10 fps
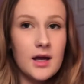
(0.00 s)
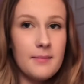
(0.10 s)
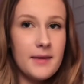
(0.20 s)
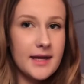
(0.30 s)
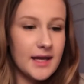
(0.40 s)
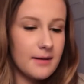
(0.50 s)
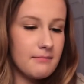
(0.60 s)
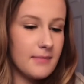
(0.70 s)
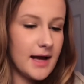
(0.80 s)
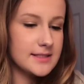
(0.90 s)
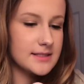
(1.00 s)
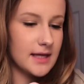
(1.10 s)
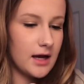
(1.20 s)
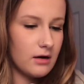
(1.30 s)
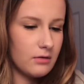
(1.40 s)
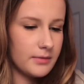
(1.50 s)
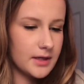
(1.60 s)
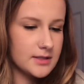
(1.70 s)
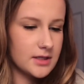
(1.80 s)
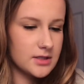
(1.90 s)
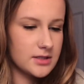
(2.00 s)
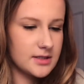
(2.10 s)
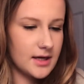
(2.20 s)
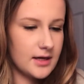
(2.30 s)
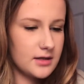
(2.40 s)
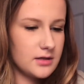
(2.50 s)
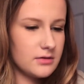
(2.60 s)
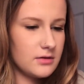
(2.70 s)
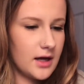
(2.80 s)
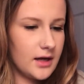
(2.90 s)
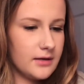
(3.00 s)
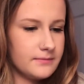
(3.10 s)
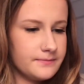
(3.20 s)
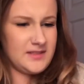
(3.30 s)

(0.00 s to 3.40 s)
I'm making a mess now because I just decided to do that.